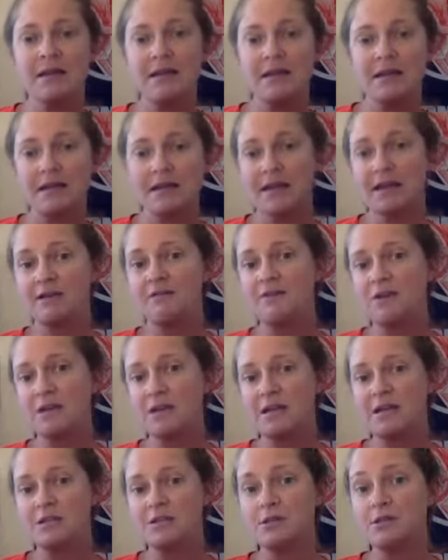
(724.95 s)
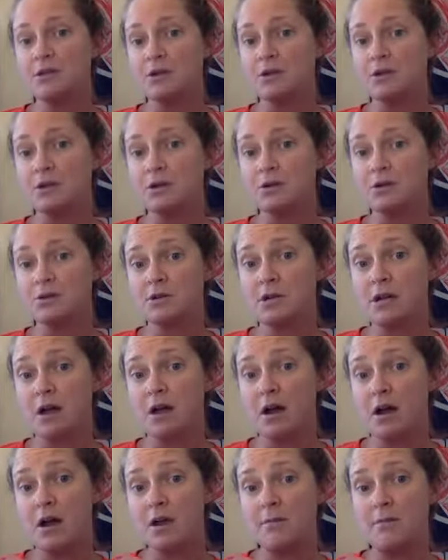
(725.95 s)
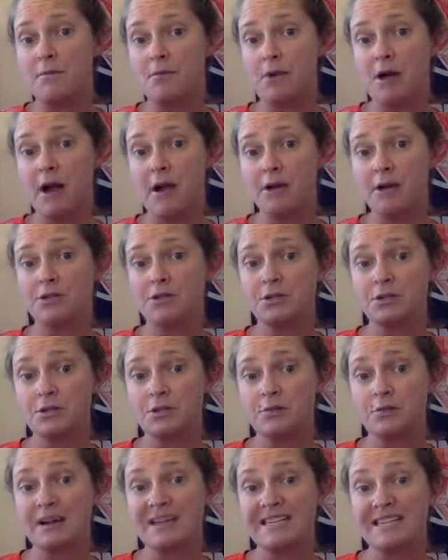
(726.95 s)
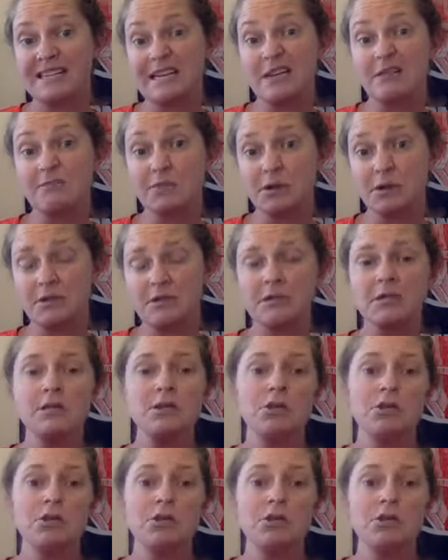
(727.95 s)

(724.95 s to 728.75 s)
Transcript: And again, if you can't do the course recon prior to the race in person,